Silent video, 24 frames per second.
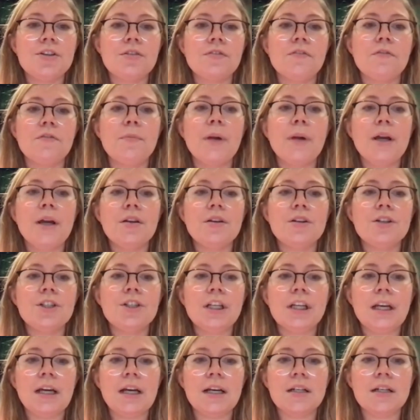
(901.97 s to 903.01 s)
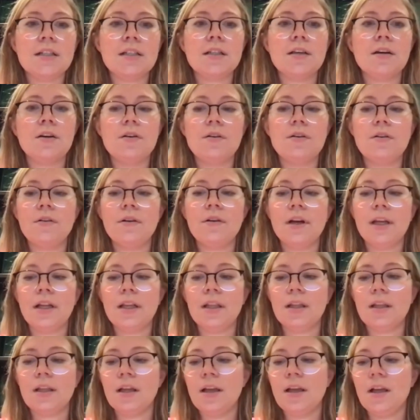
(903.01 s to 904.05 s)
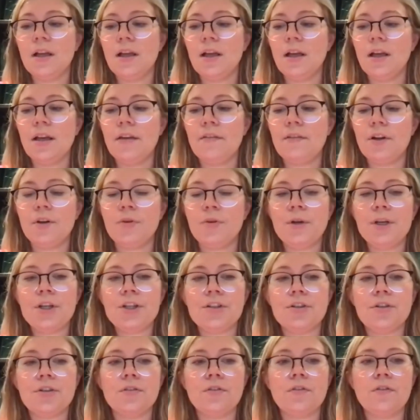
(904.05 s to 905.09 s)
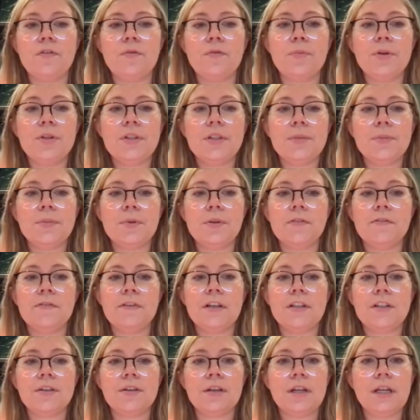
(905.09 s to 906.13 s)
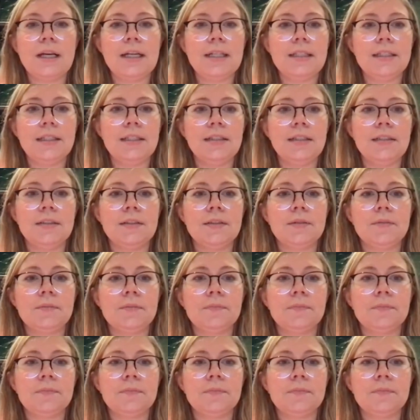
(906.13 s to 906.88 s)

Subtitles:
of biologicals or in evaluation of possible vasculitis.